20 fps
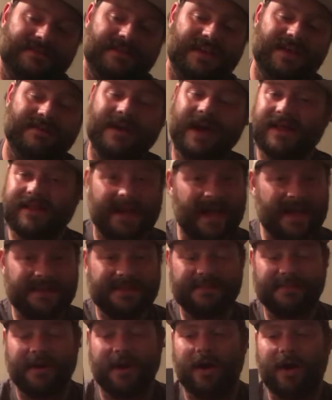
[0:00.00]
of them. I like
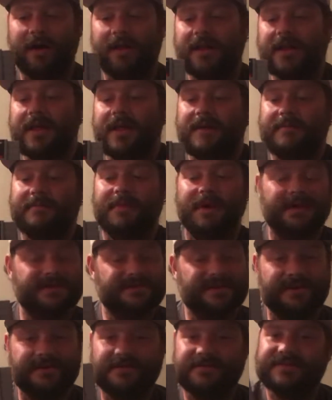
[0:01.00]
them all,
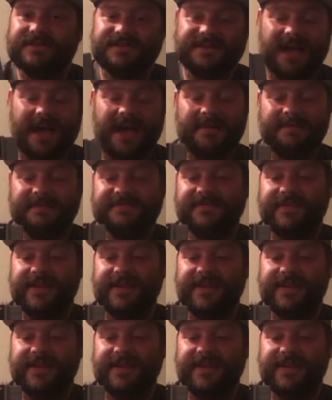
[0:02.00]
but Turtles in Time is